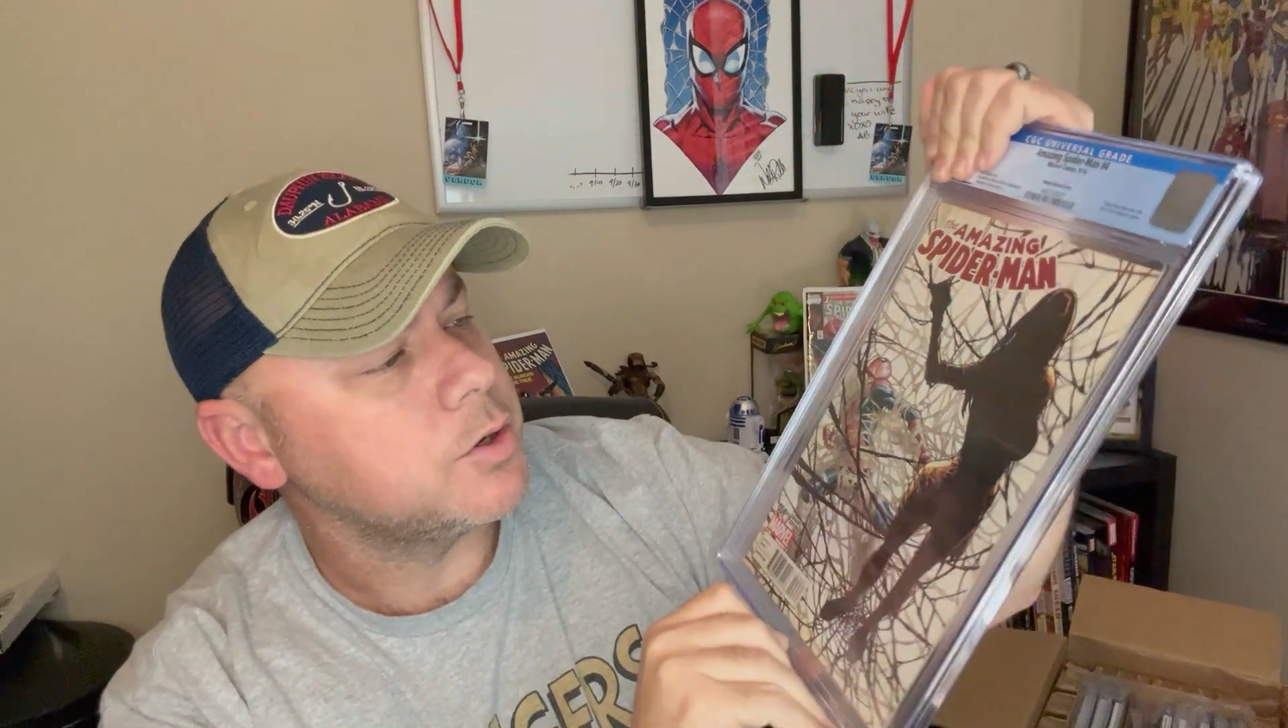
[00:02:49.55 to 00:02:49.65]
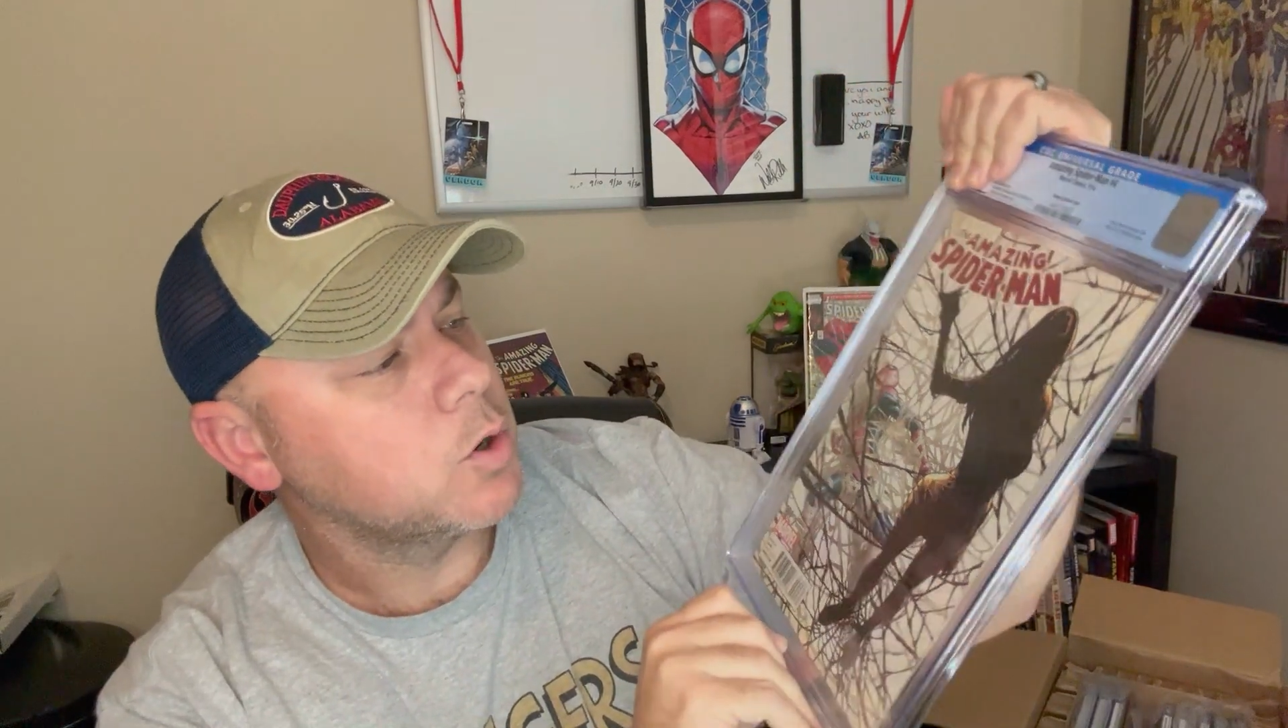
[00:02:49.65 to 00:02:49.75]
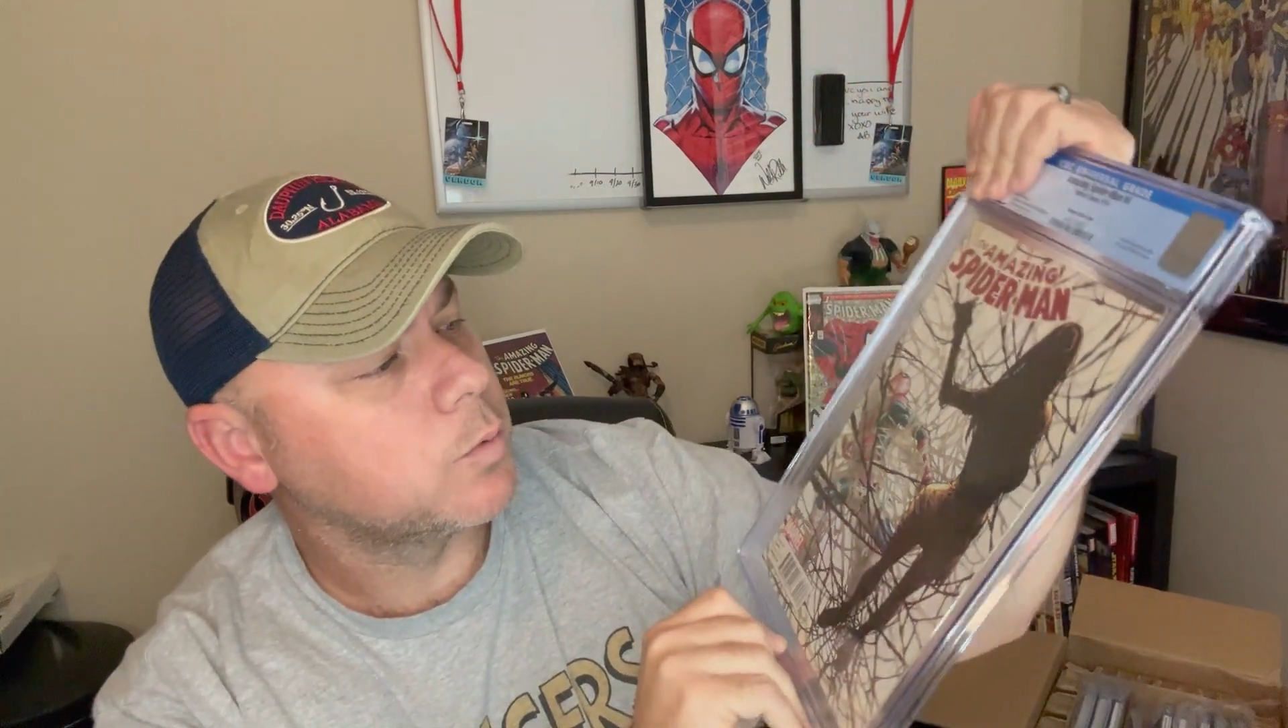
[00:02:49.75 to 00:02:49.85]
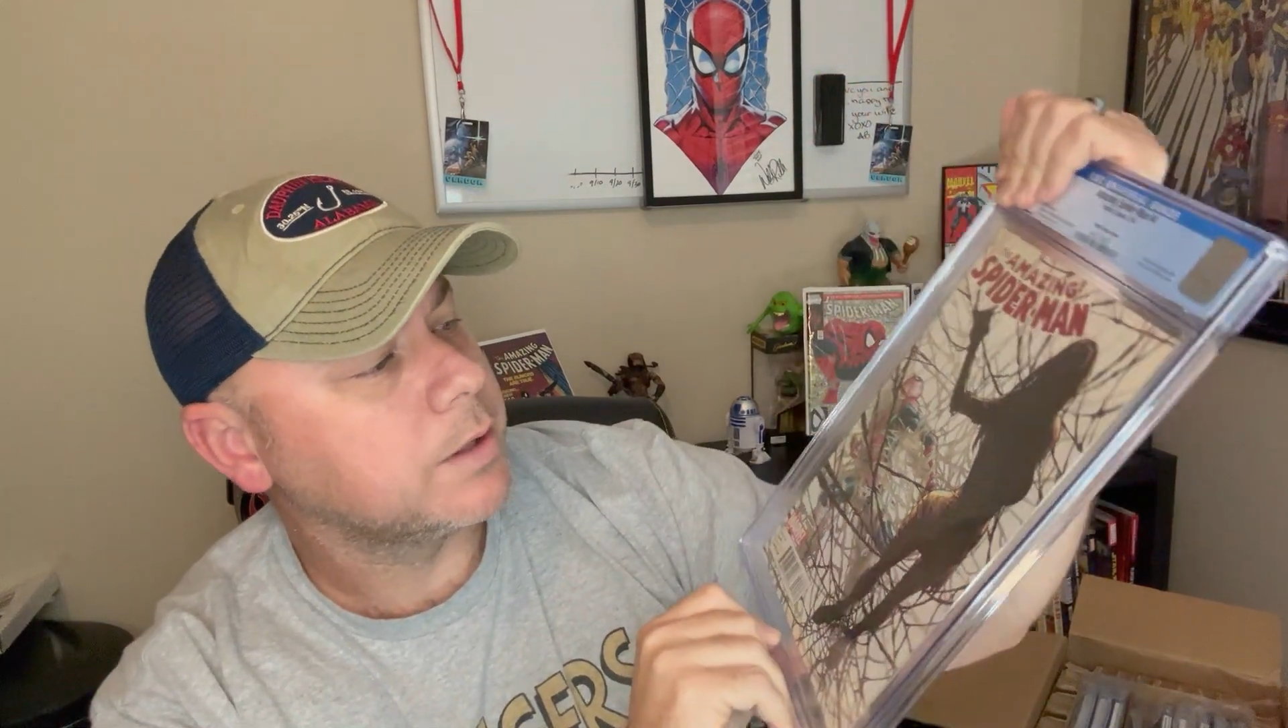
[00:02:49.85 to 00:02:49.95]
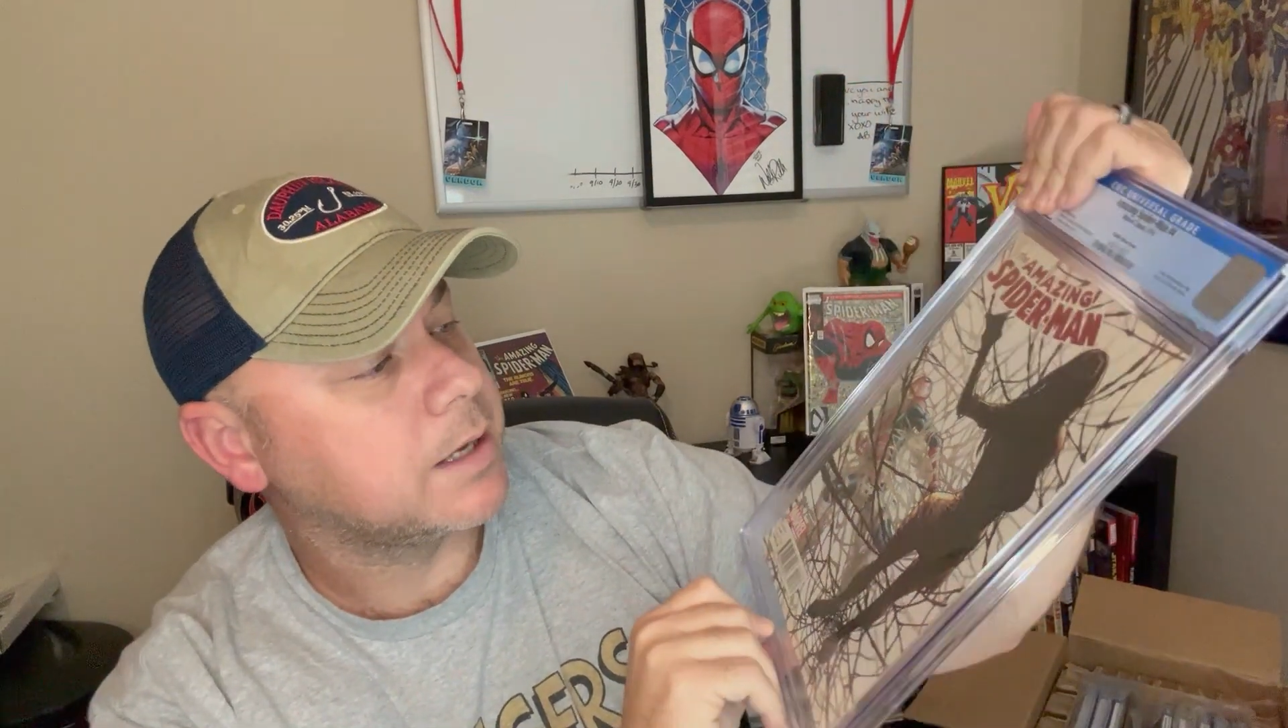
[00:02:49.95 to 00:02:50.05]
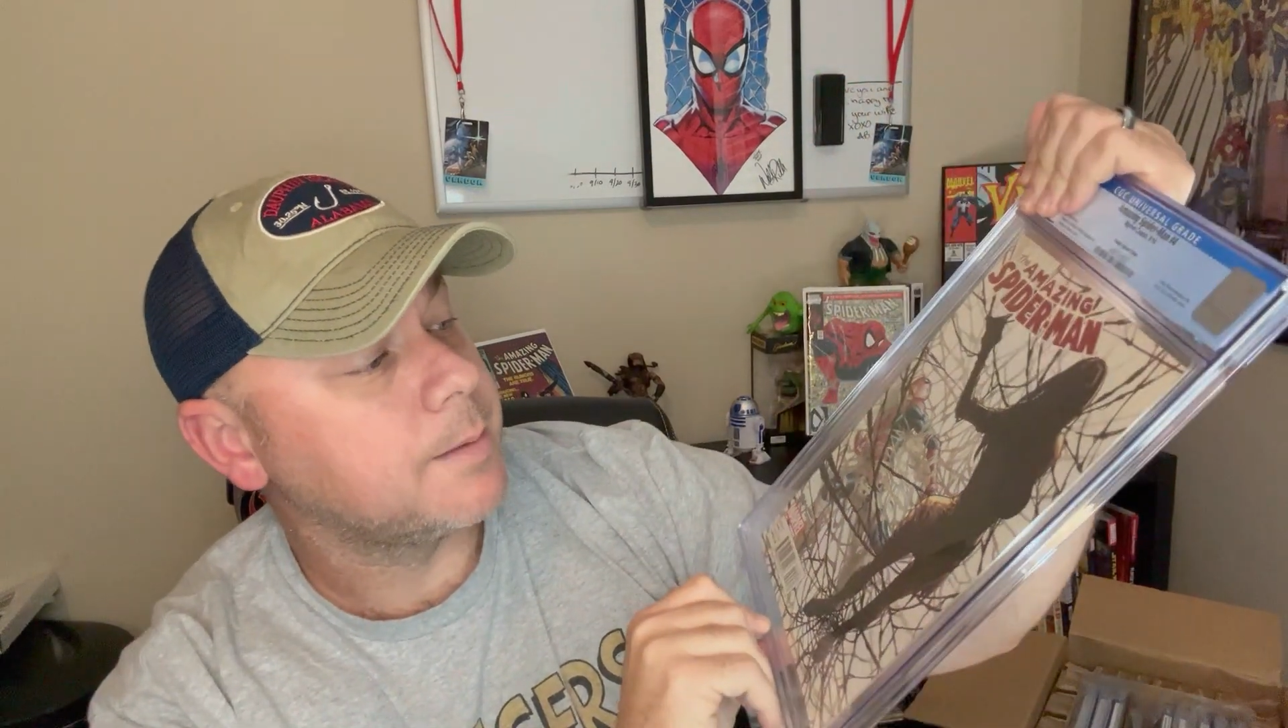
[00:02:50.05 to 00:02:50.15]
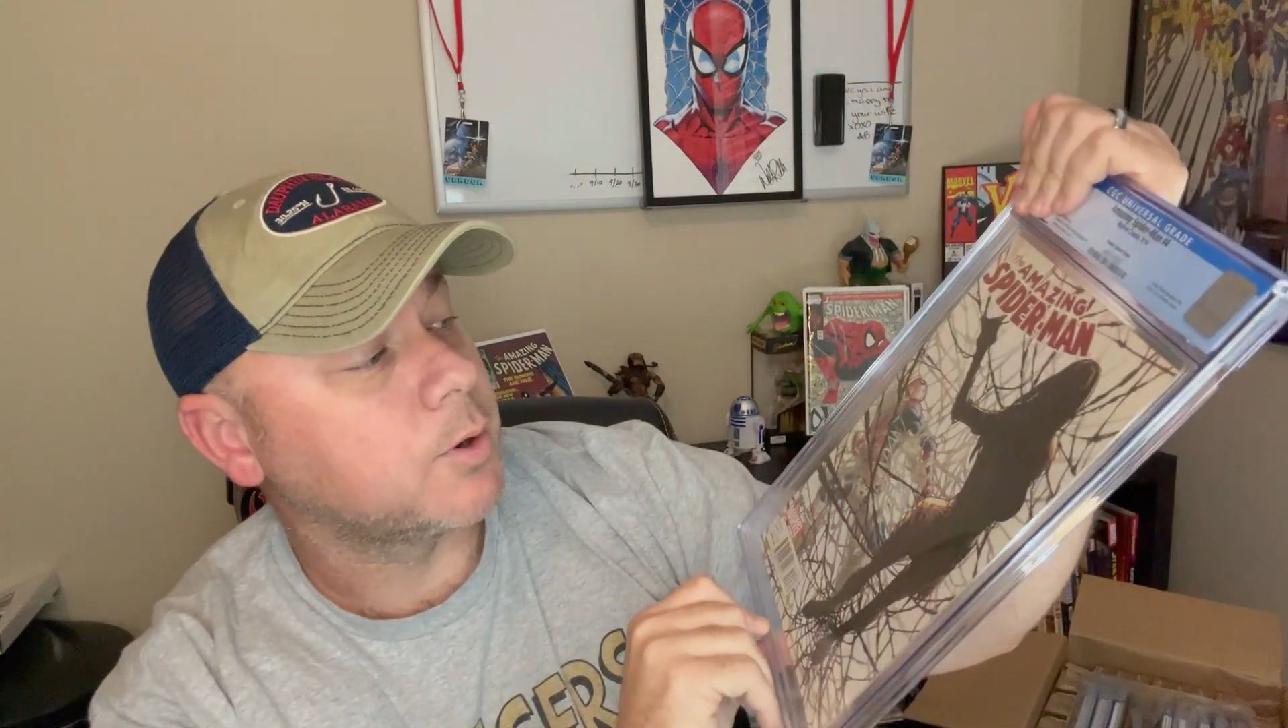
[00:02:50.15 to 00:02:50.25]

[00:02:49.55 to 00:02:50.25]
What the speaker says: don't really come